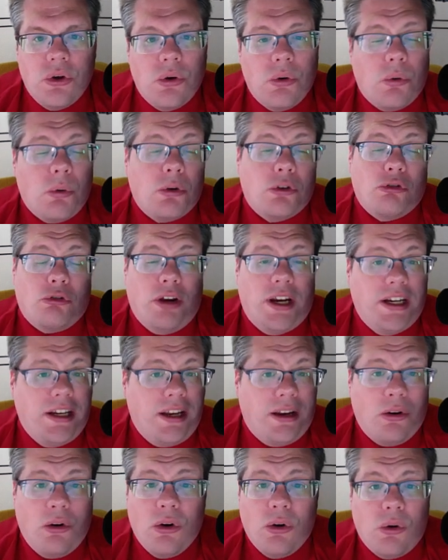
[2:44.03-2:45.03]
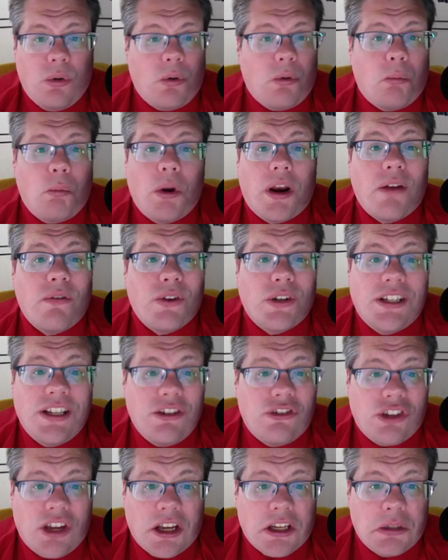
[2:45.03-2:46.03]
or training or whatever
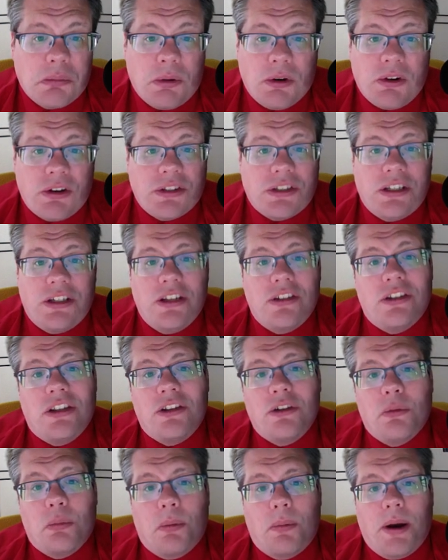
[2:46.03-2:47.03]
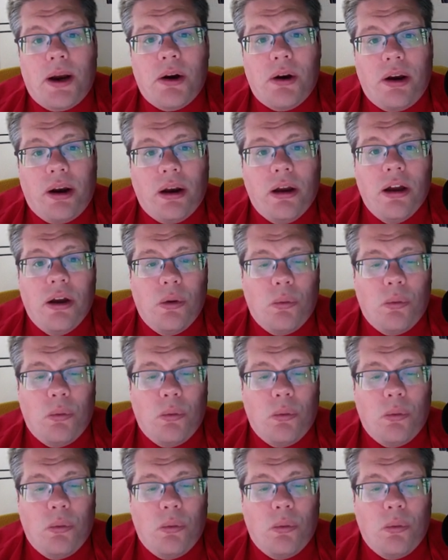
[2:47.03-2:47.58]
teaching experience it is that you're preparing.